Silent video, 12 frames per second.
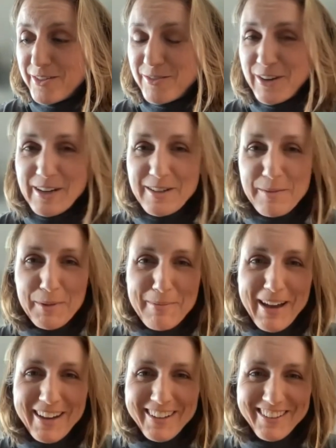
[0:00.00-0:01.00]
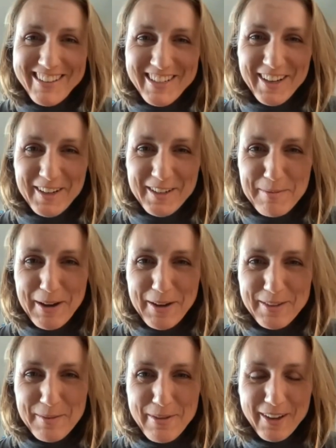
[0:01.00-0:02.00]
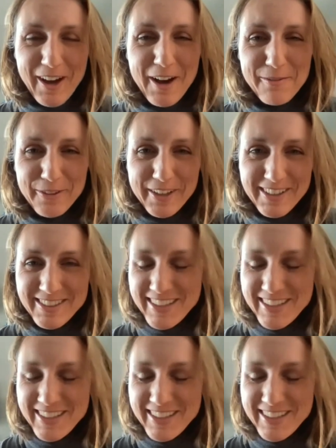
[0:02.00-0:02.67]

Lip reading: very diplomatically talked about some of the conflicts